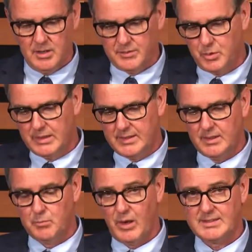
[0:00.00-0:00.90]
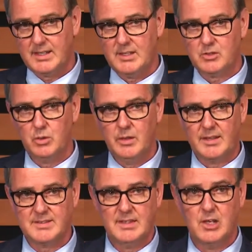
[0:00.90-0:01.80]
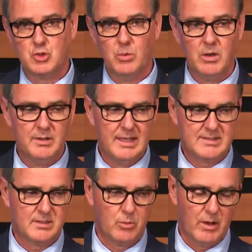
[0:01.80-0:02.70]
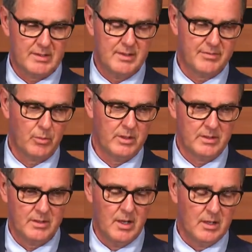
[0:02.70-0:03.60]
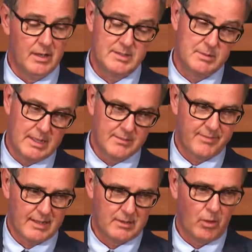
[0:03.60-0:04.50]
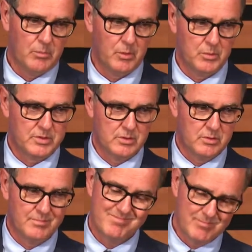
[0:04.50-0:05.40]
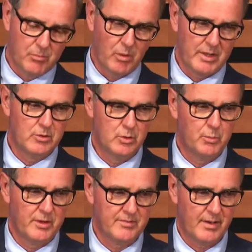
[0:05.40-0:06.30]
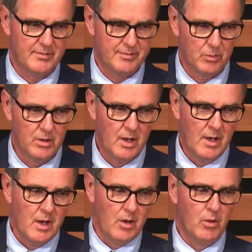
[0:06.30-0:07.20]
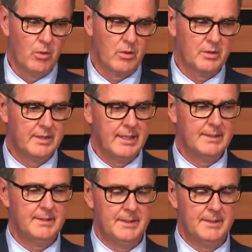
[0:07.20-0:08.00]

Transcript: treating a breast cancer at stage 1 is quite different. It's in fact almost more than 2.5-fold lower than